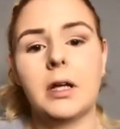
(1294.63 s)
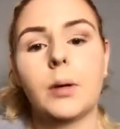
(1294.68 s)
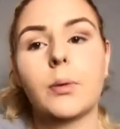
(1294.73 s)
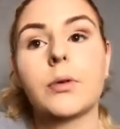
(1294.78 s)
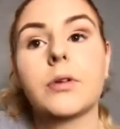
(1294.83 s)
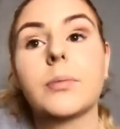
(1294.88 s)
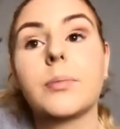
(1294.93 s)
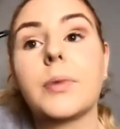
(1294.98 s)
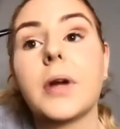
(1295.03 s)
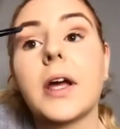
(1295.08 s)
It
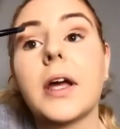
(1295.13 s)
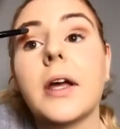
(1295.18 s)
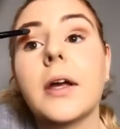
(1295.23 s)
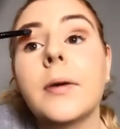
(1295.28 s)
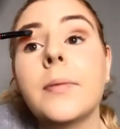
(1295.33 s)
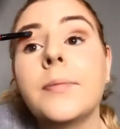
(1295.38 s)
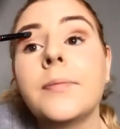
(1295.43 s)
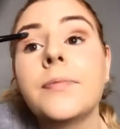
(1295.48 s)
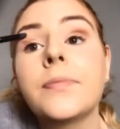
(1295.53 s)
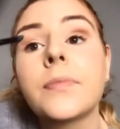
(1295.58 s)
wasn't
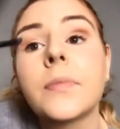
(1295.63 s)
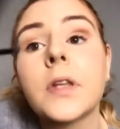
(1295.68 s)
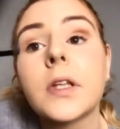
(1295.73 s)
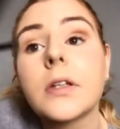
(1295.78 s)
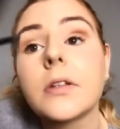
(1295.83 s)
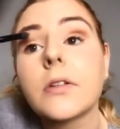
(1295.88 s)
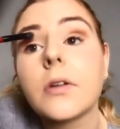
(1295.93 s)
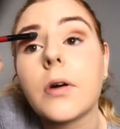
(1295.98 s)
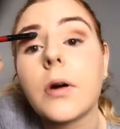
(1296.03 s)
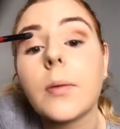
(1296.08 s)
pretty.
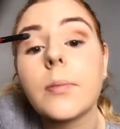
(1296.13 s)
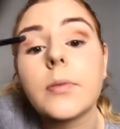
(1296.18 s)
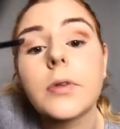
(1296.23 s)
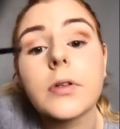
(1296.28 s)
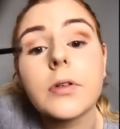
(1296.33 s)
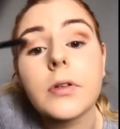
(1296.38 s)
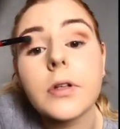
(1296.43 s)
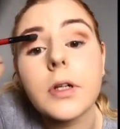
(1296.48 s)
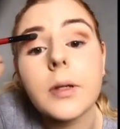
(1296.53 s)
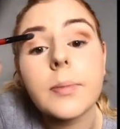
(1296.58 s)
So I'm
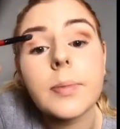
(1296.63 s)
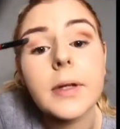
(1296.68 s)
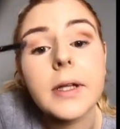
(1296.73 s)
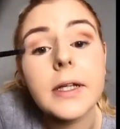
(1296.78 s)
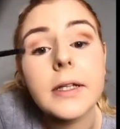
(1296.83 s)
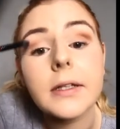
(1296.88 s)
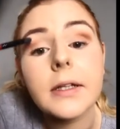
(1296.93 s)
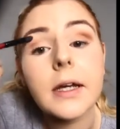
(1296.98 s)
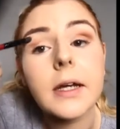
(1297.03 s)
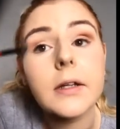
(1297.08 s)
just going to
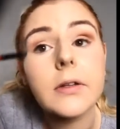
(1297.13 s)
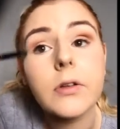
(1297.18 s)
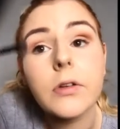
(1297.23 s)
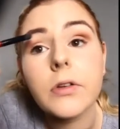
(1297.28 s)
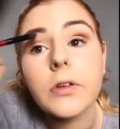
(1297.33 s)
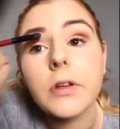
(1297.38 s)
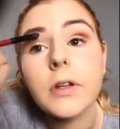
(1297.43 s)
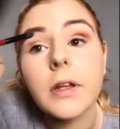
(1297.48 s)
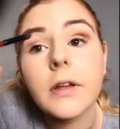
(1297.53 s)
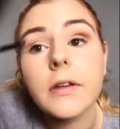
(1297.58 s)
blend it in
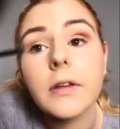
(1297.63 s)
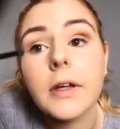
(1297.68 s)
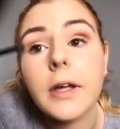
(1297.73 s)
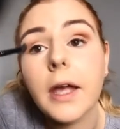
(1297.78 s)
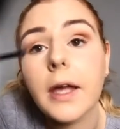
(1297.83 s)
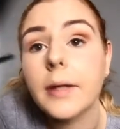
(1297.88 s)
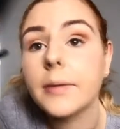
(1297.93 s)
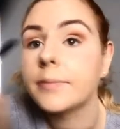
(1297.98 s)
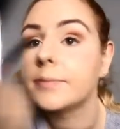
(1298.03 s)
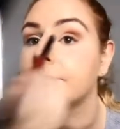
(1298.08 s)
using this
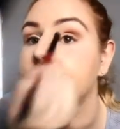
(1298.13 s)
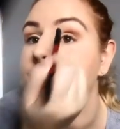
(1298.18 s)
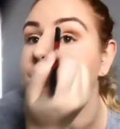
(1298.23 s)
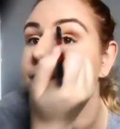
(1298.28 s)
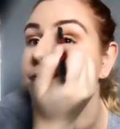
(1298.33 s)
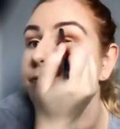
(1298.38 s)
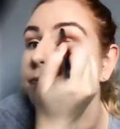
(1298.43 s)
again.